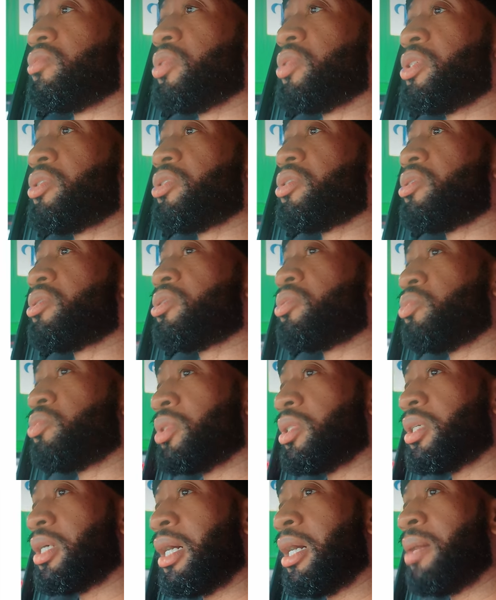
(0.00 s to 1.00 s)
research
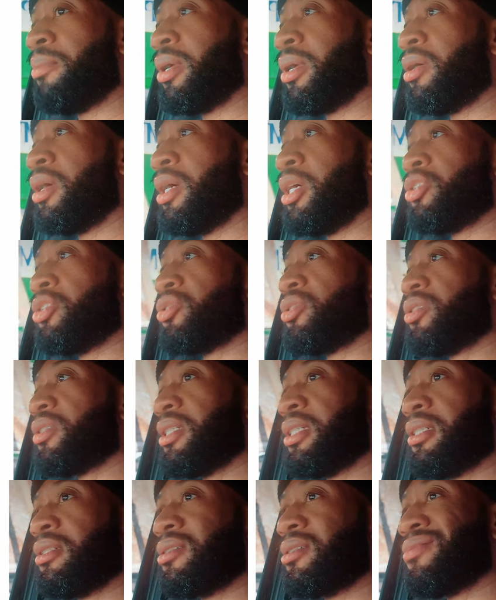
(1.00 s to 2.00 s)
what compound
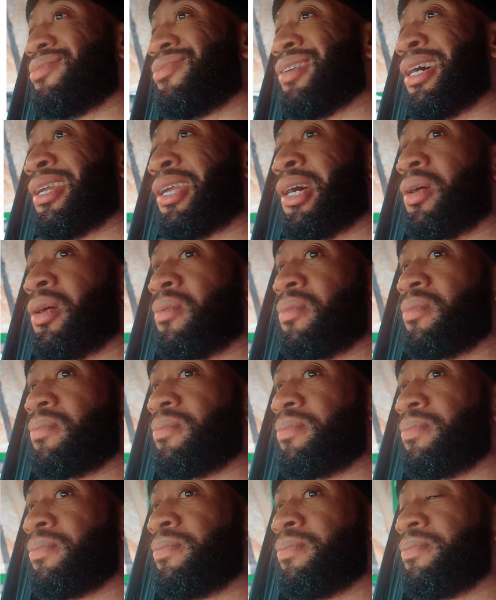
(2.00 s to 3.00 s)
interest is and find out.
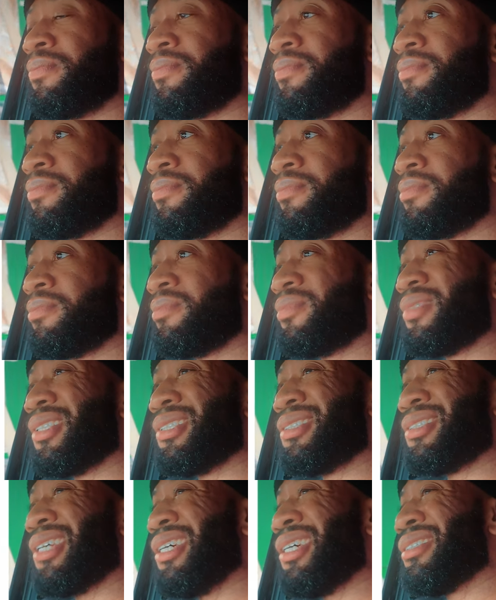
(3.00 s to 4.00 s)

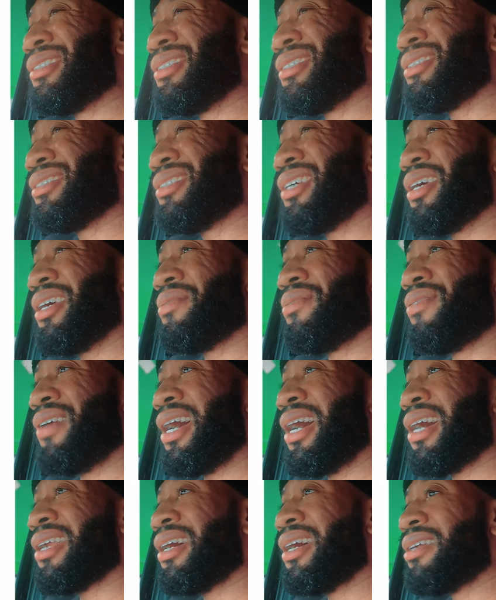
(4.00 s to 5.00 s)
Just take, just take
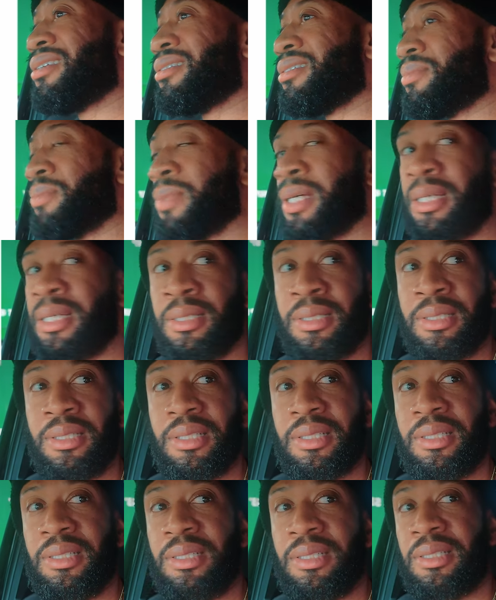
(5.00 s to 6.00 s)
five dollars, man.
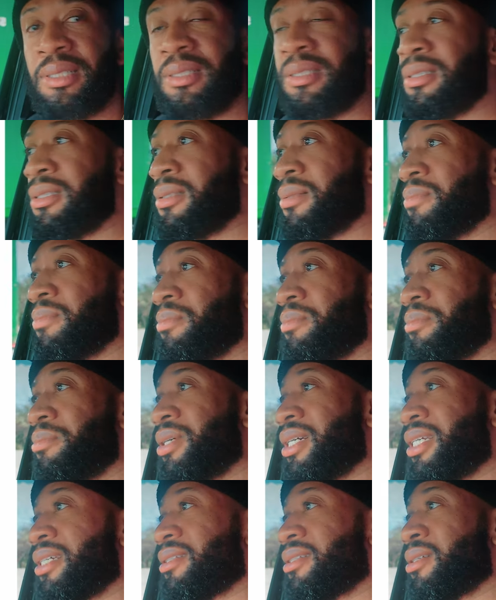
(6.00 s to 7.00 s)
Just
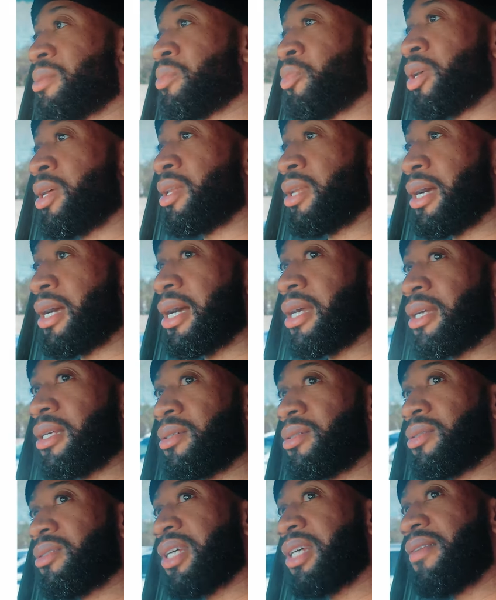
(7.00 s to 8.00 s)
put it somewhere in the high
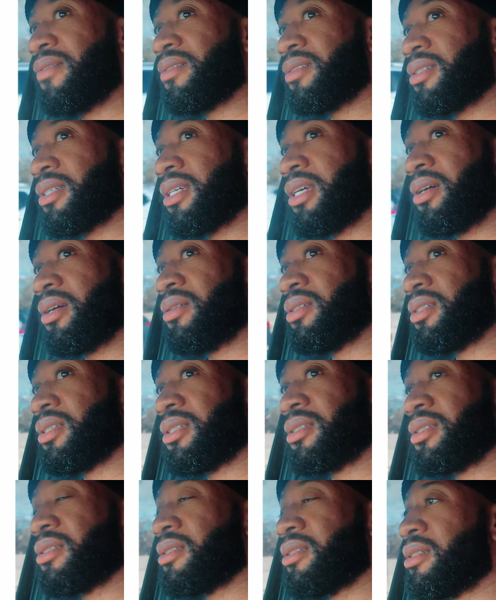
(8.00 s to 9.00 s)
yield savings account and
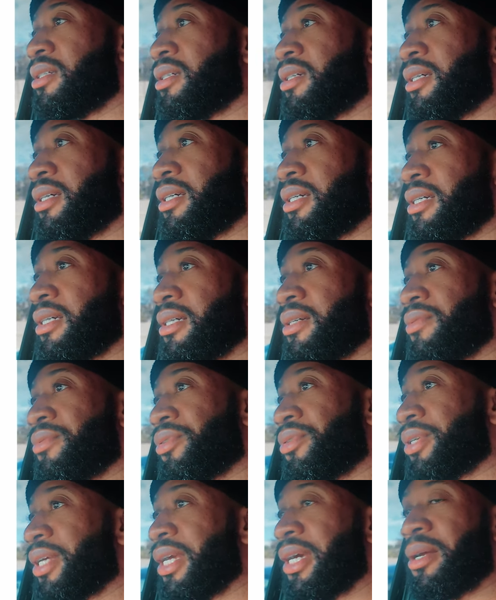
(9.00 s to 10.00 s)
just
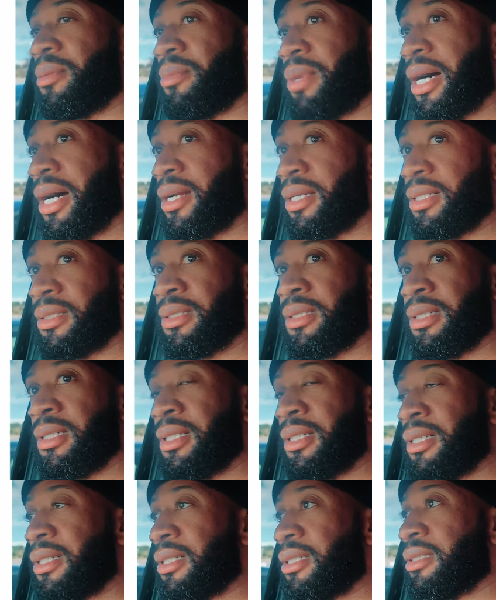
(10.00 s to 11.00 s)
forget about it.
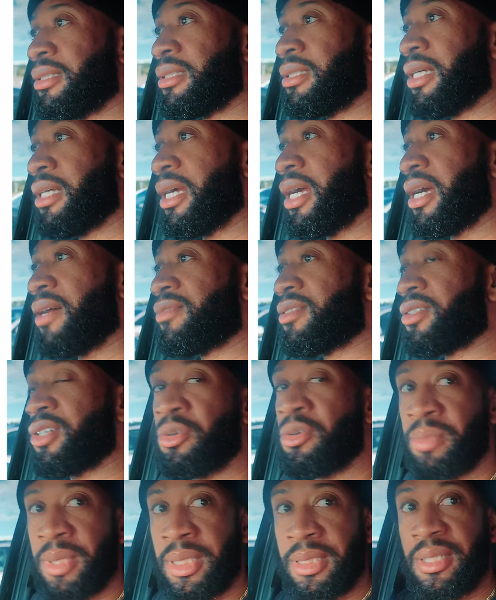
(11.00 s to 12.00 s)
They have
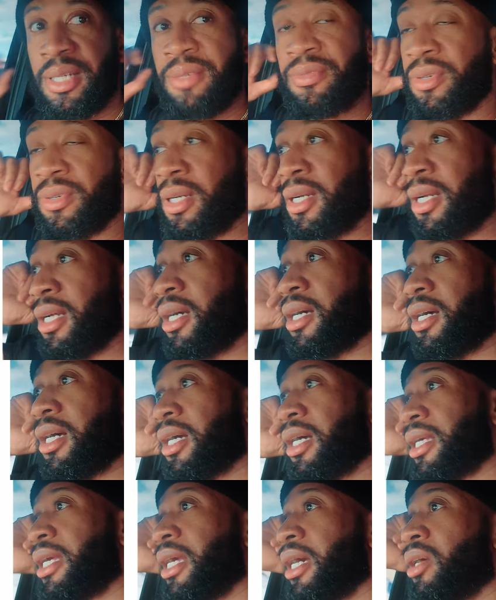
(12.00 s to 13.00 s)
so many different
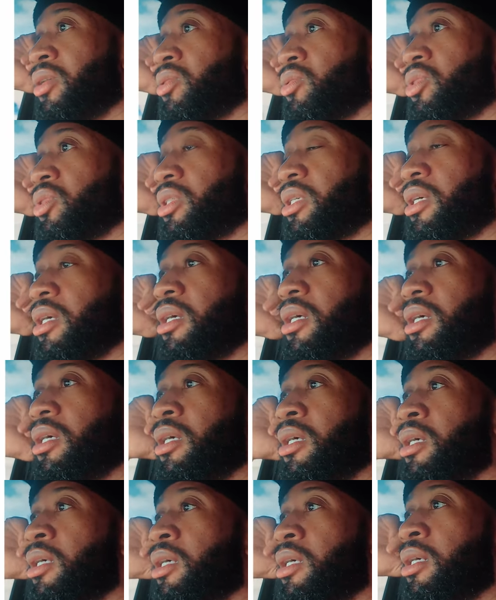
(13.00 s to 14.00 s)
accounts
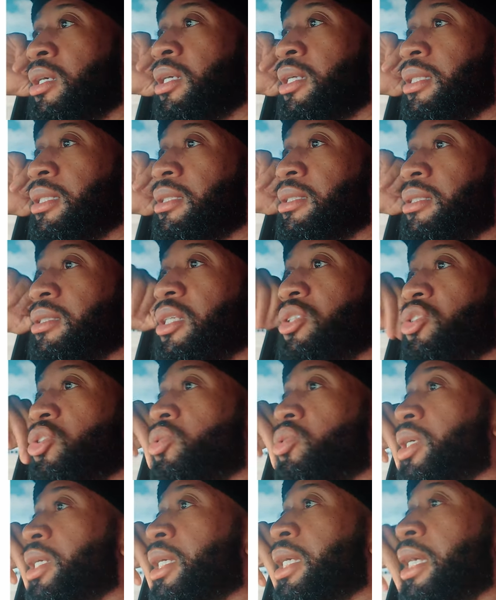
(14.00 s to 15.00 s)

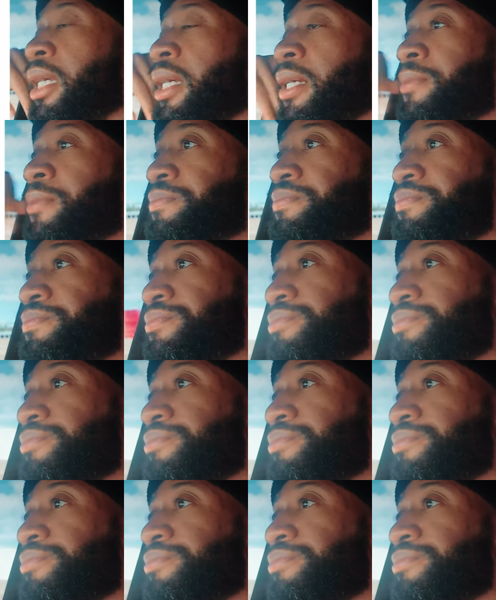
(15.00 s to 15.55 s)
that you can get.